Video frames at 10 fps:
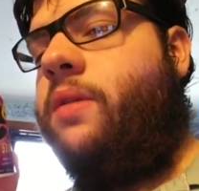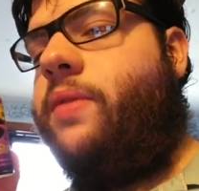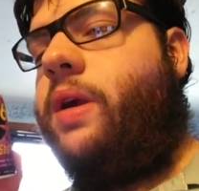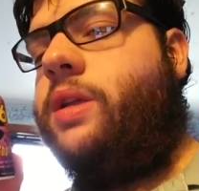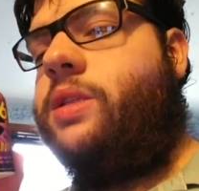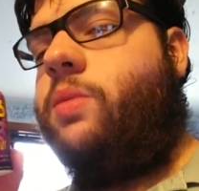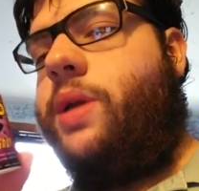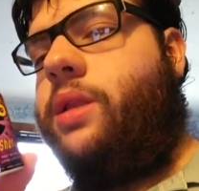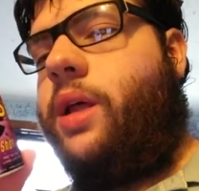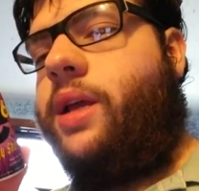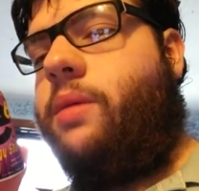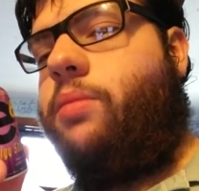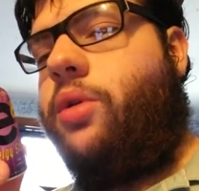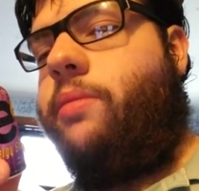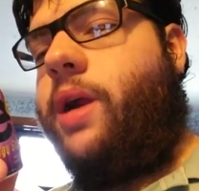Very sweet, like
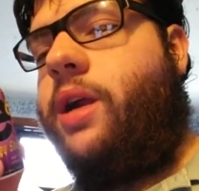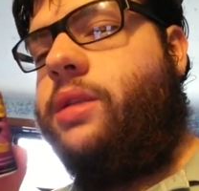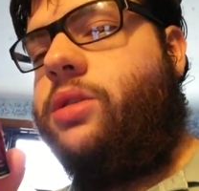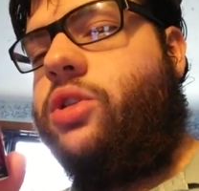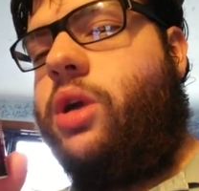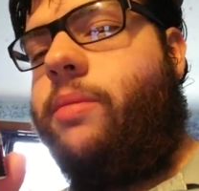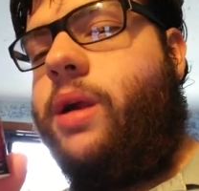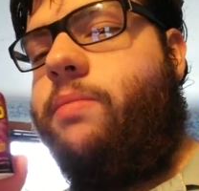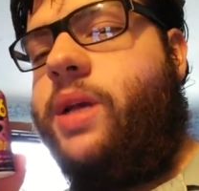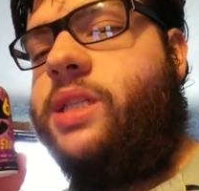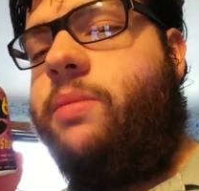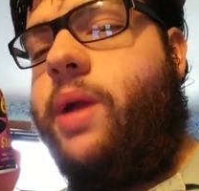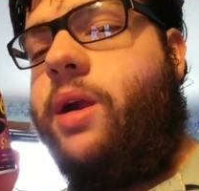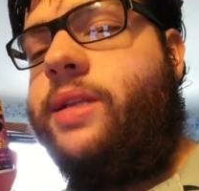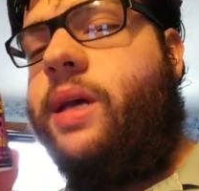blueberry and strawberry mixed
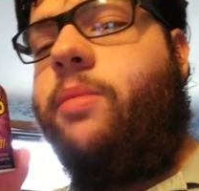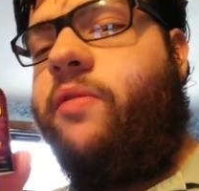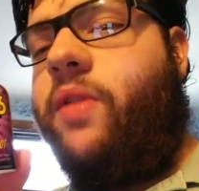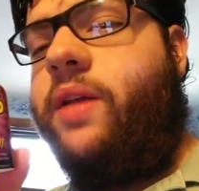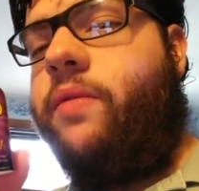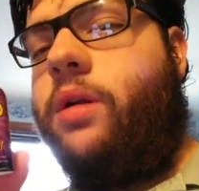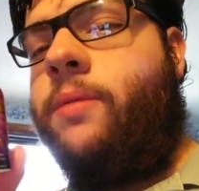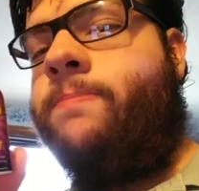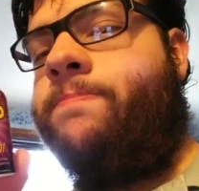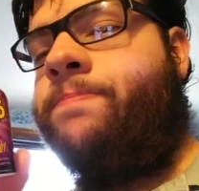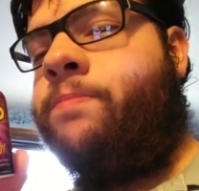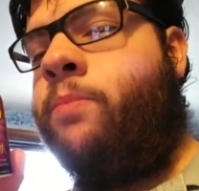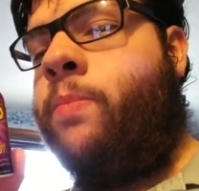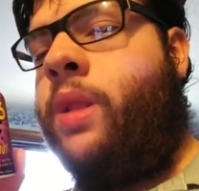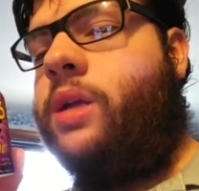berry type of flavor.
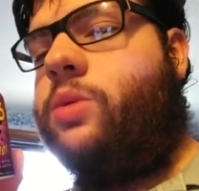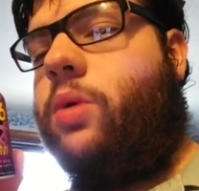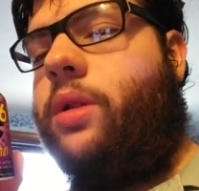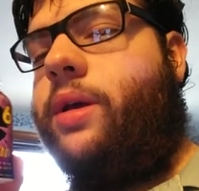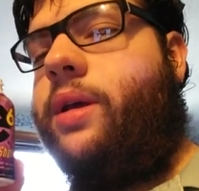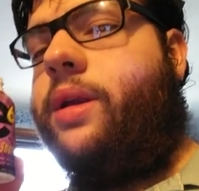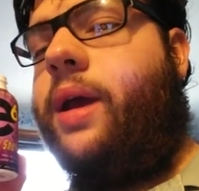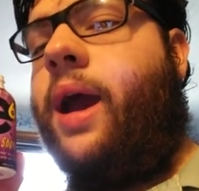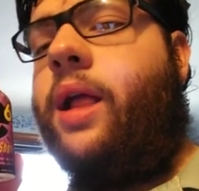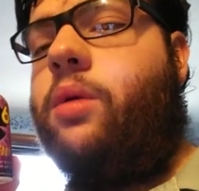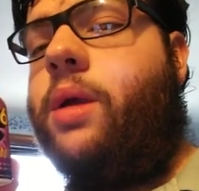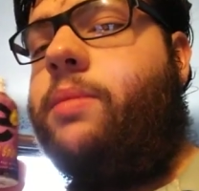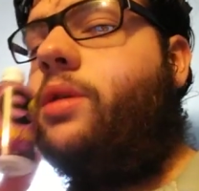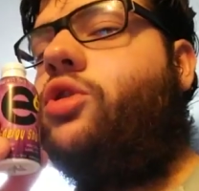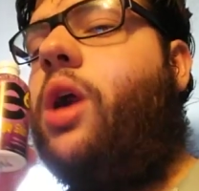It's really good, and I highly
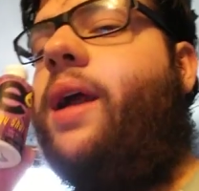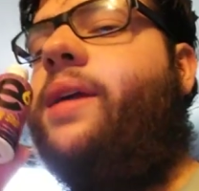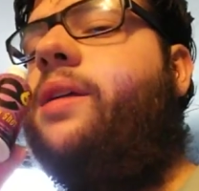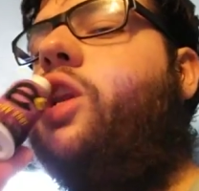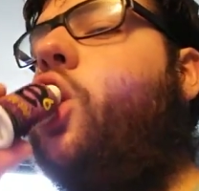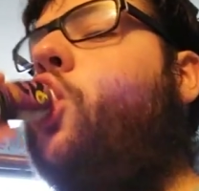recommend you trying it.